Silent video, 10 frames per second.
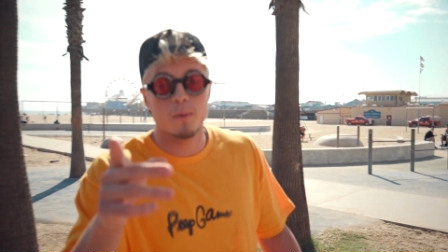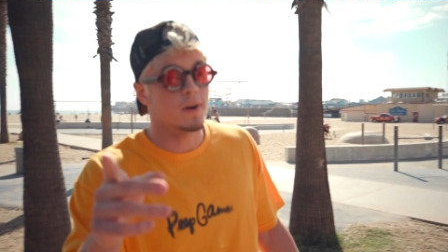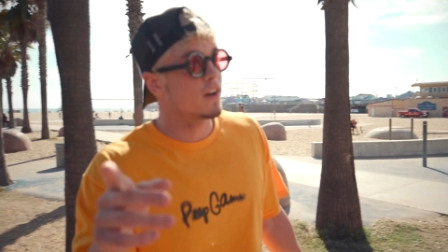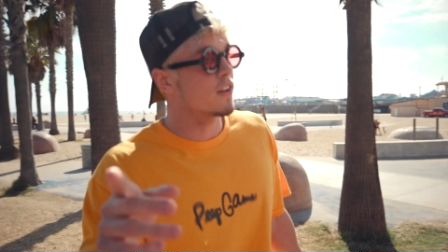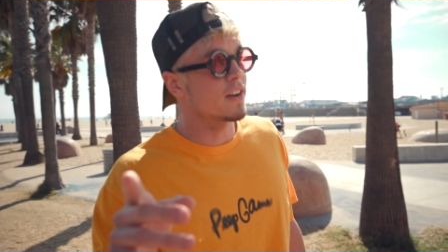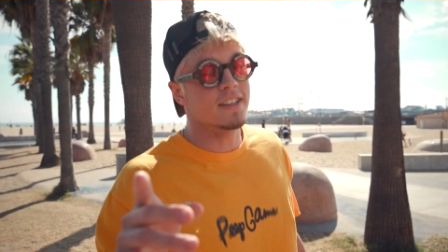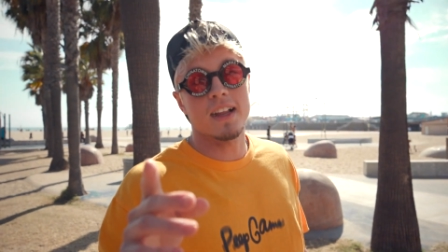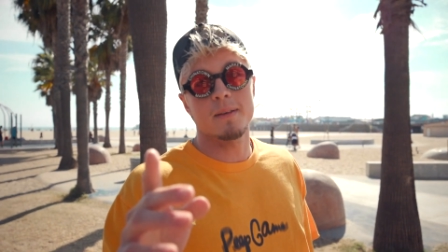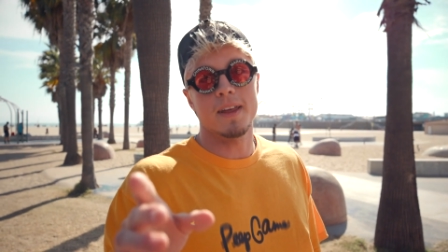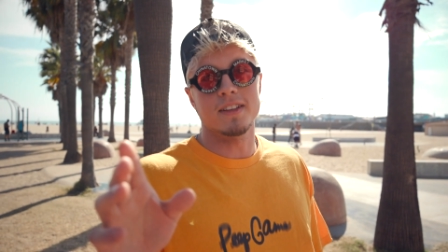we're not gonna
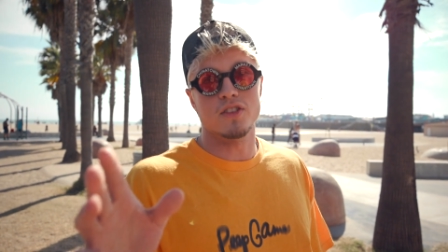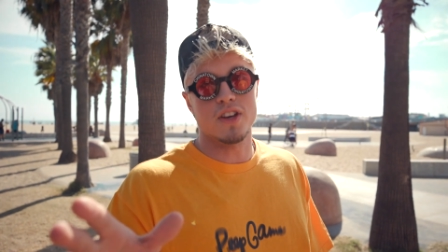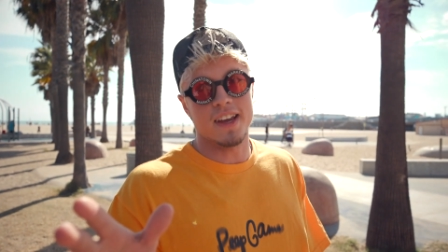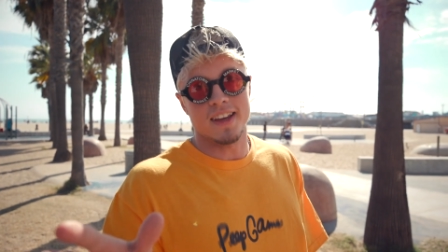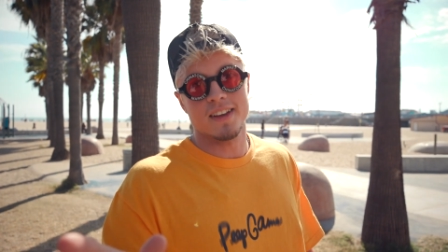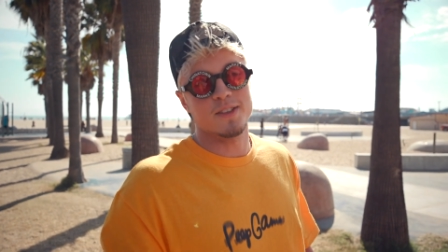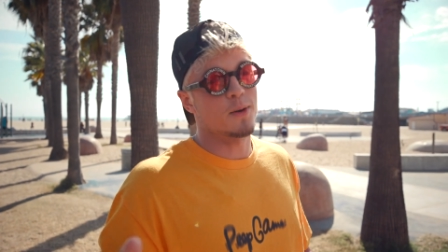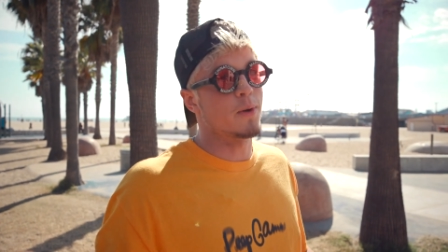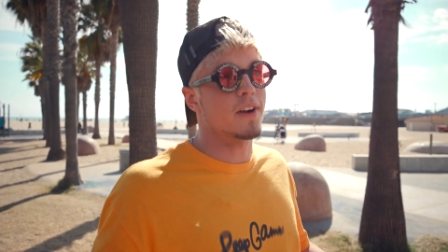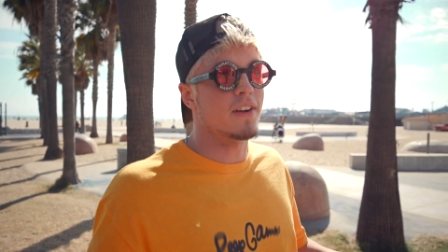tell him that it's Jake,
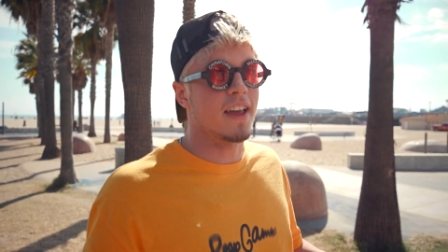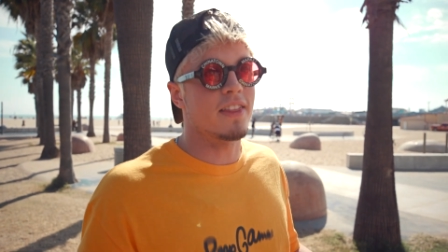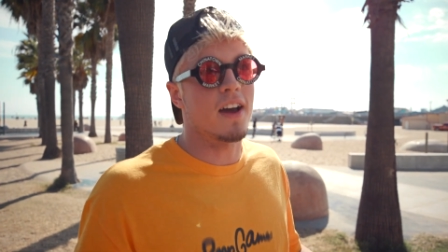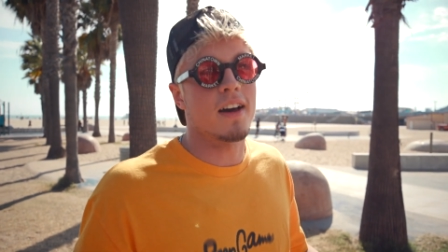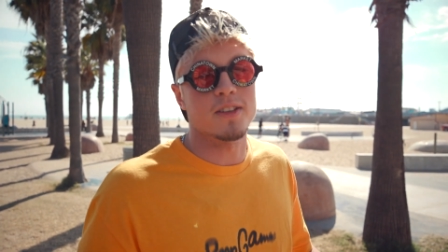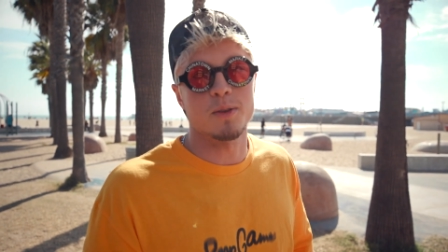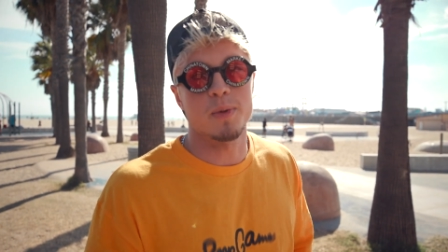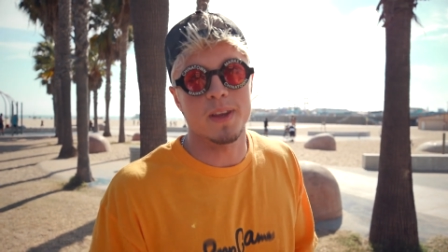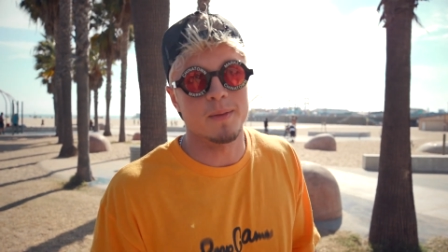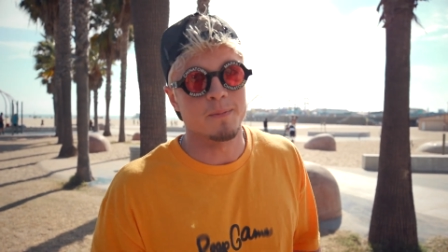so we're gonna get the honest
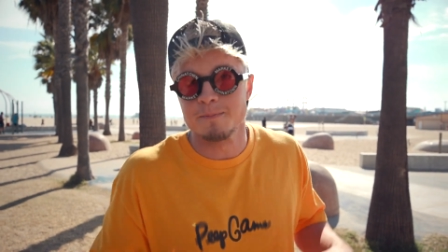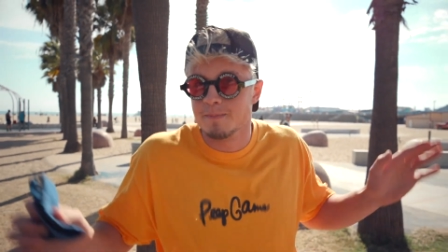opinion.